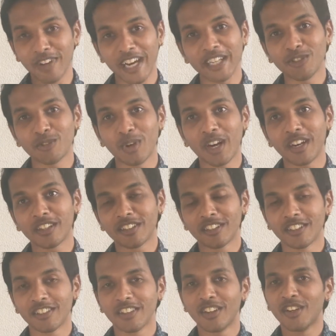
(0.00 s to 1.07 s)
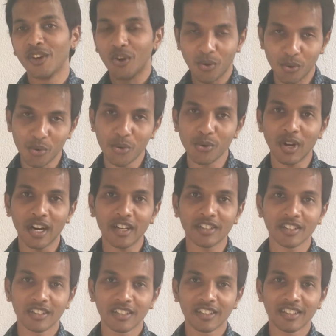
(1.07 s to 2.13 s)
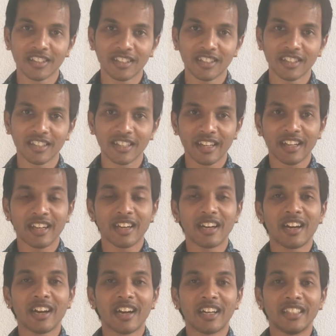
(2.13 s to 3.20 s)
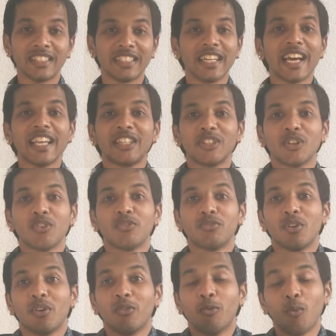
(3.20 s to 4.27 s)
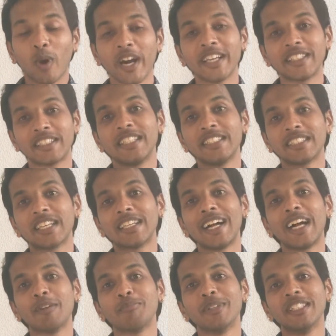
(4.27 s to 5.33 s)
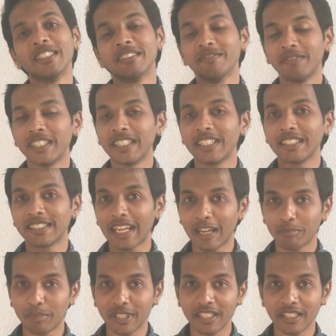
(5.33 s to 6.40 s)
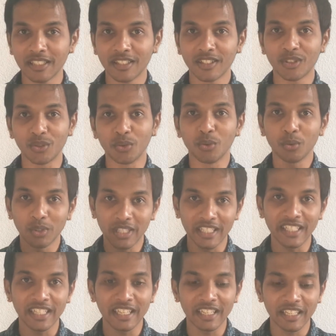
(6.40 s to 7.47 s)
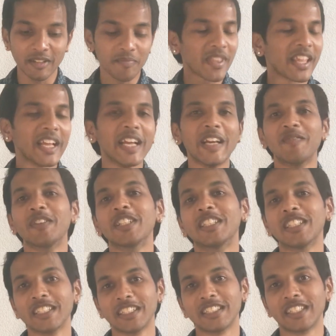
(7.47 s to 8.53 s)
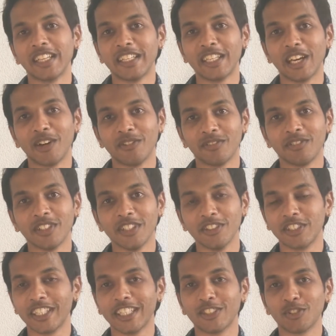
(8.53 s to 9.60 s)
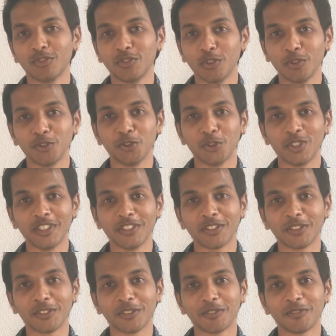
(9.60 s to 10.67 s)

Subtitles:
where you are, who you are, the reality of why things are happening the way it is happening to you currently, everything is laid down in the text of Yoga Sutras.